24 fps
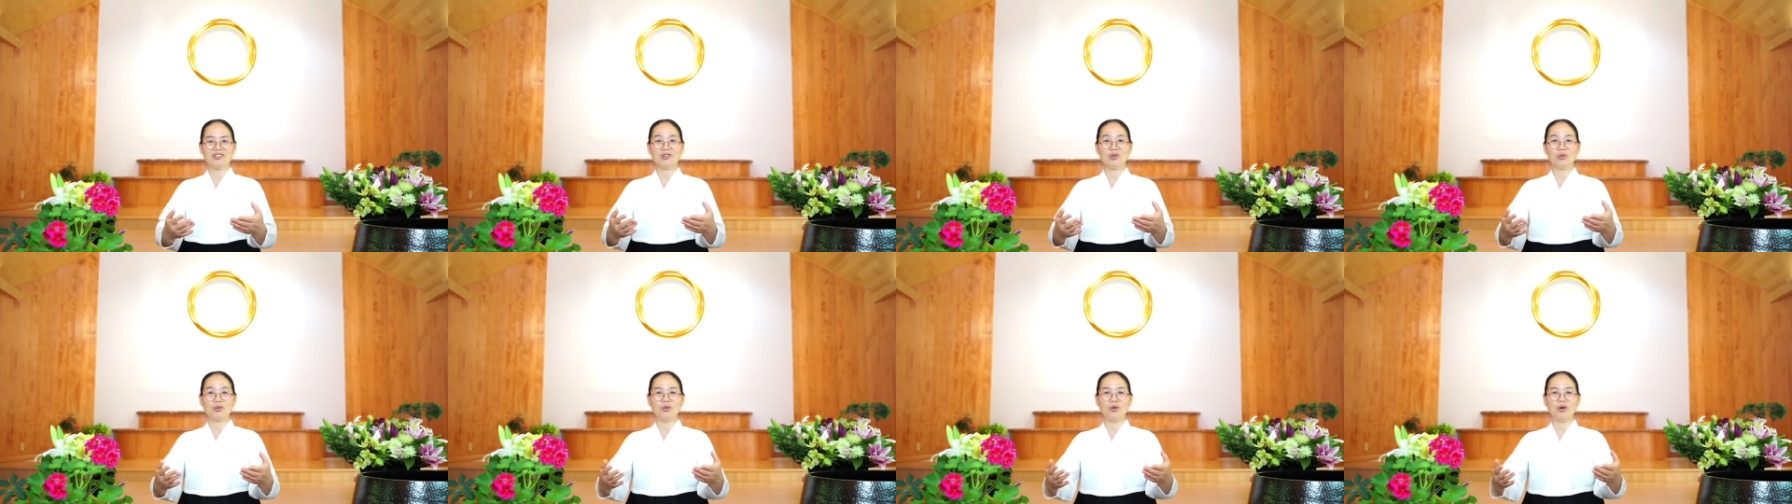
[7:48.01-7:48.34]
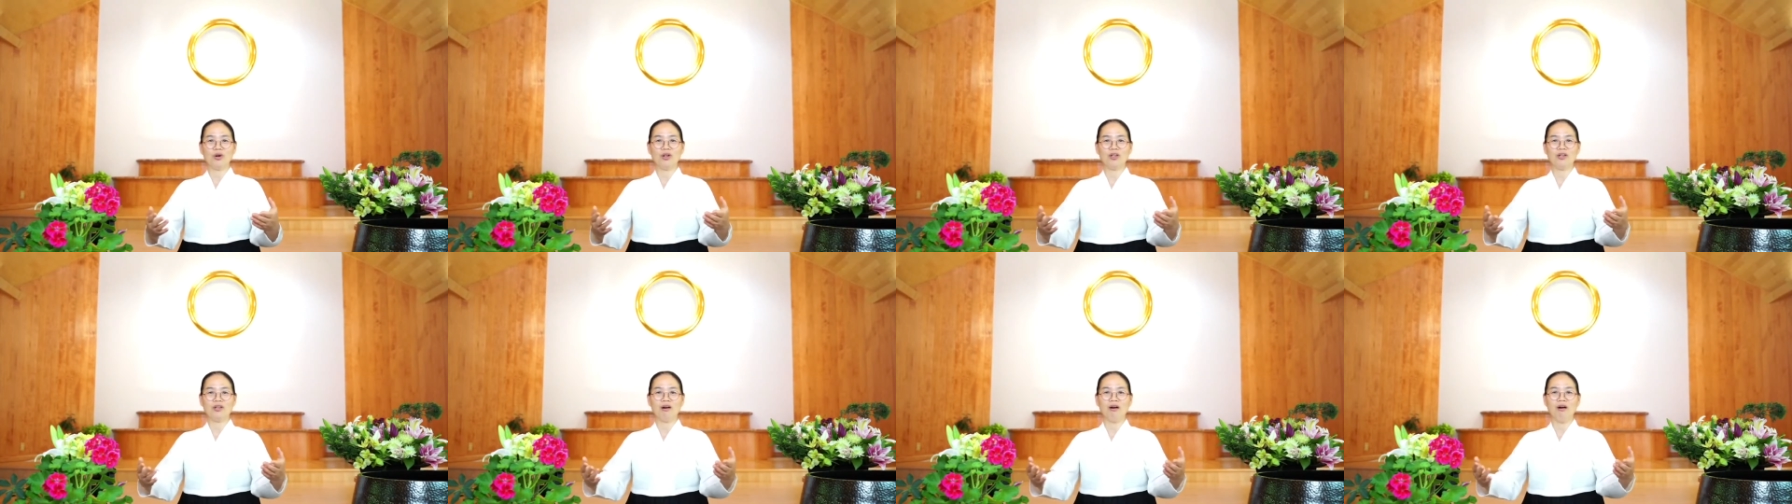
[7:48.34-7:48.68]

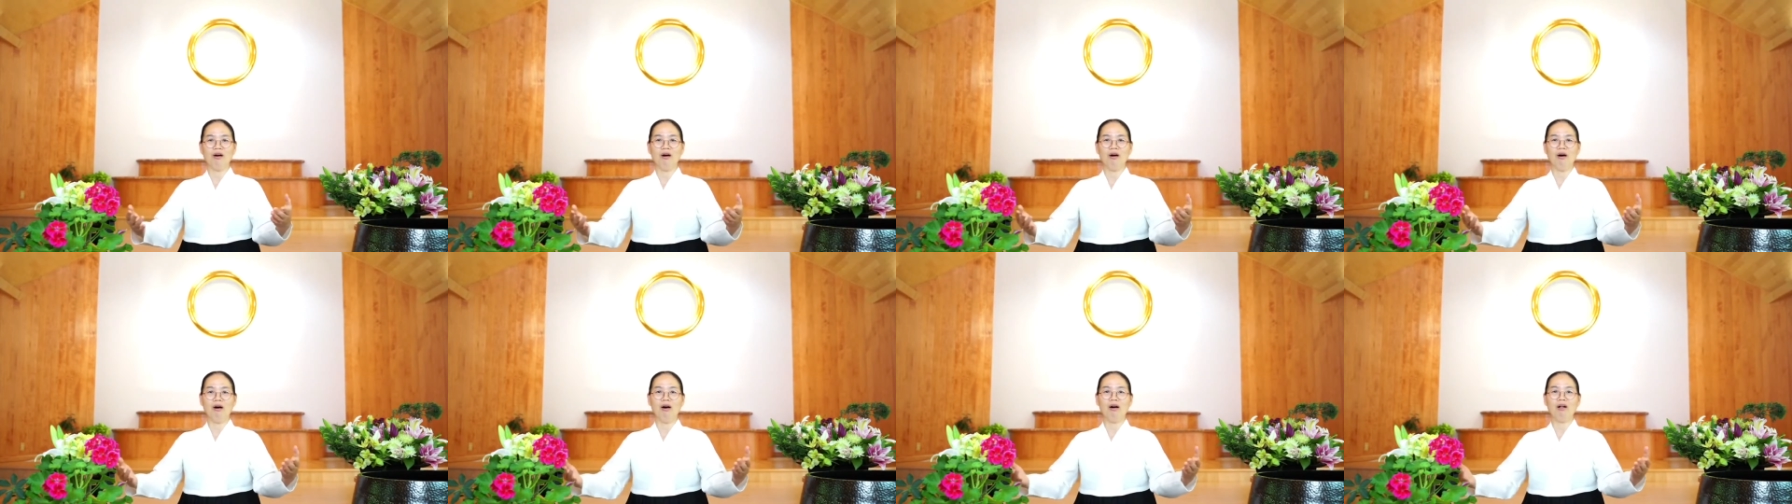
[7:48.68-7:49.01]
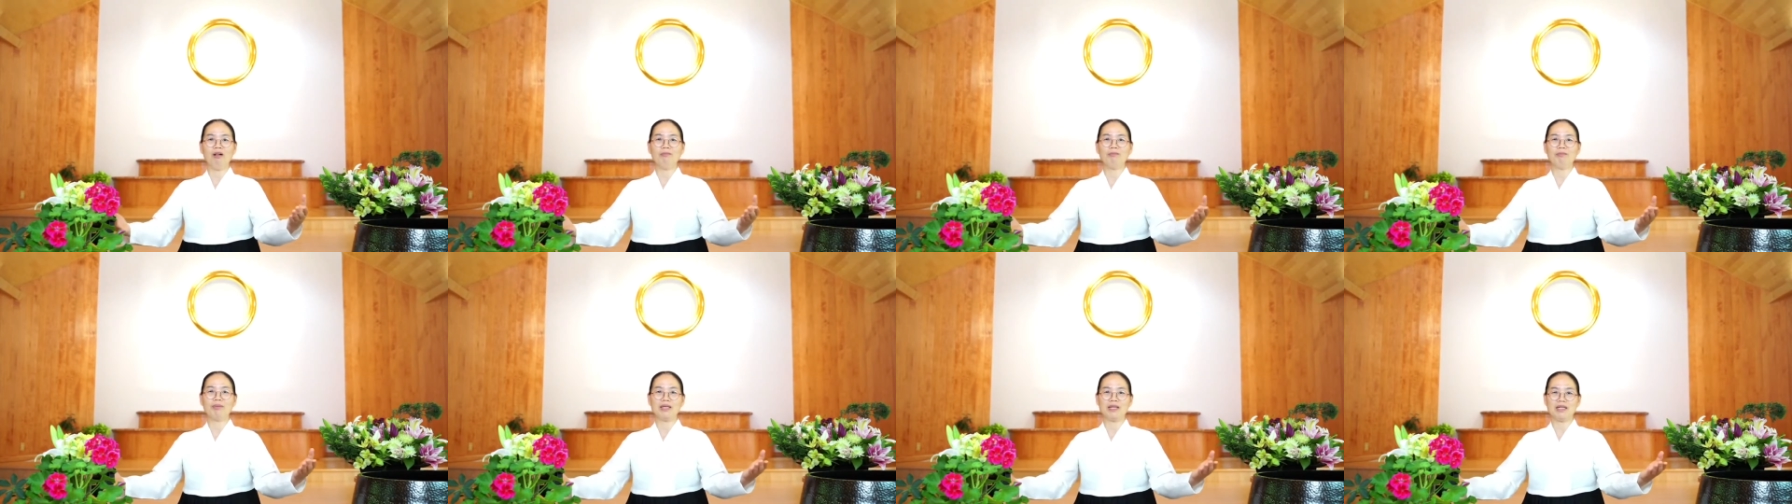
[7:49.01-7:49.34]
toward
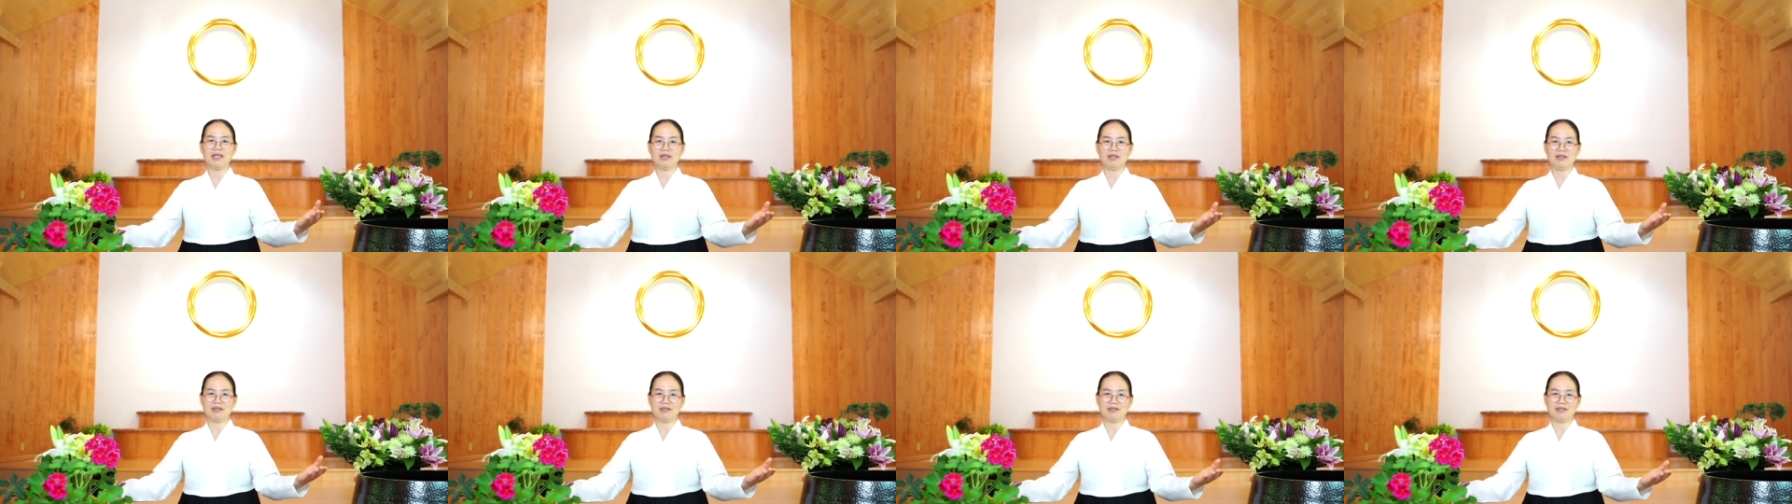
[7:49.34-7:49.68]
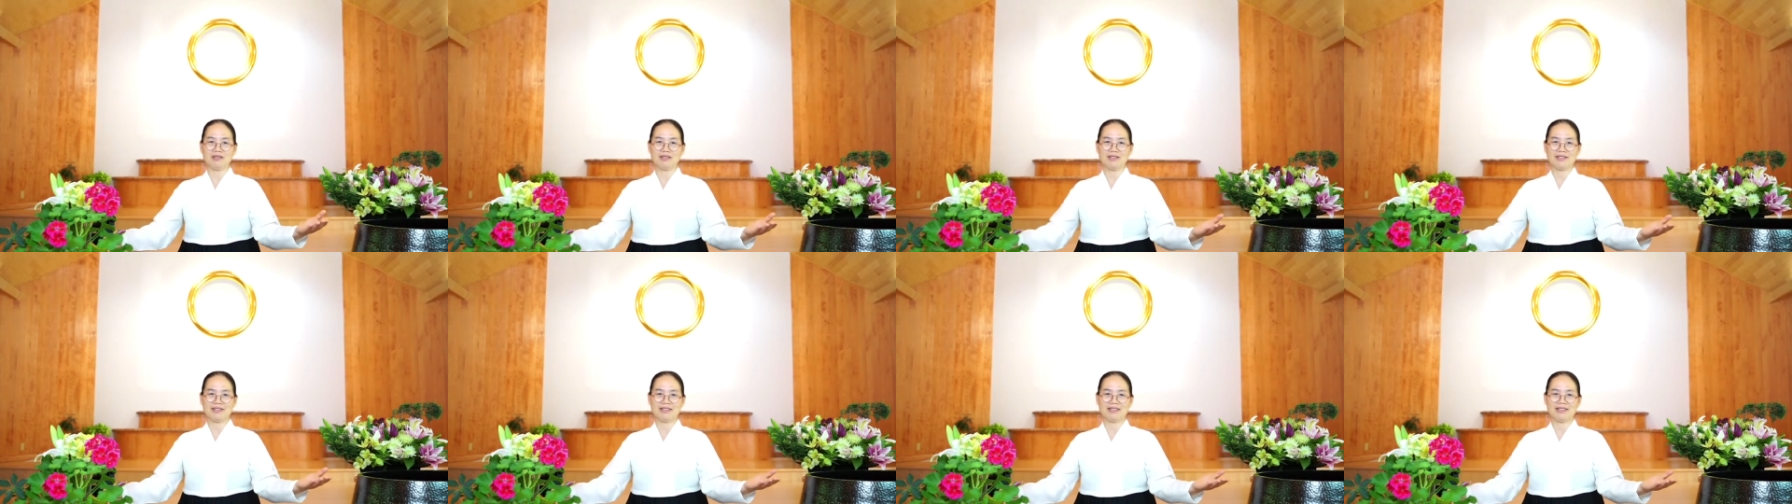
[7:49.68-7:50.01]
all
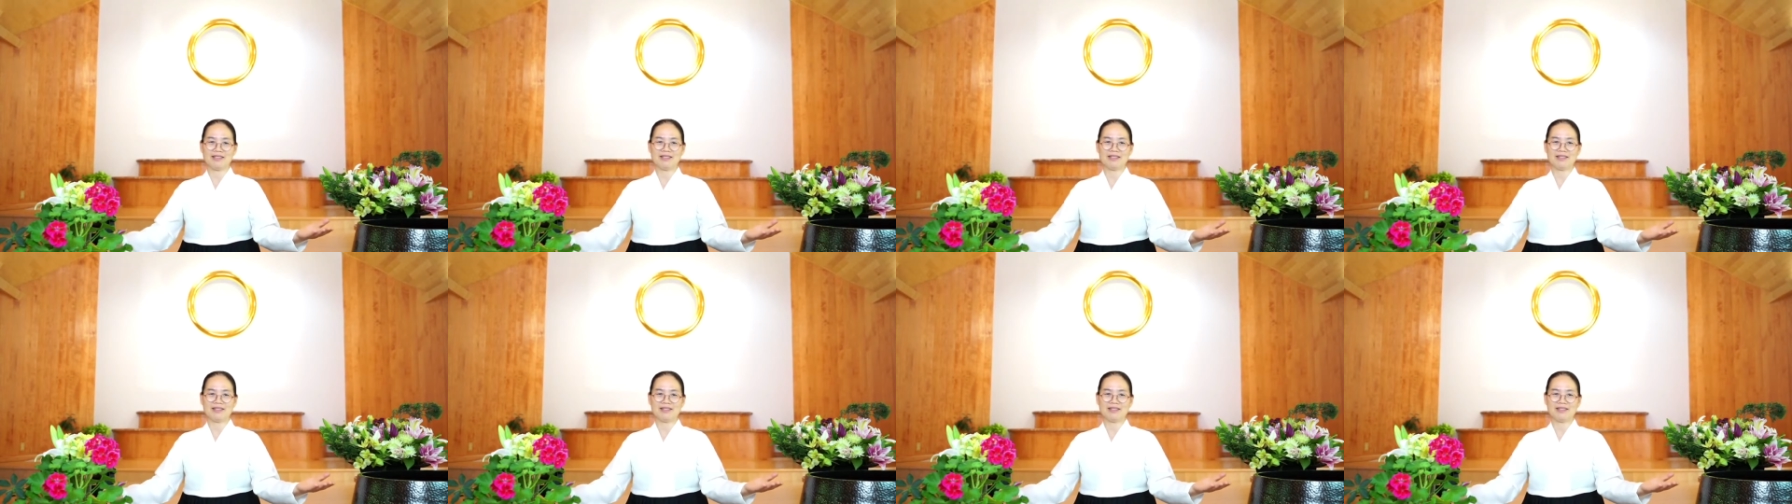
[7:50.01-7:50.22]
beings.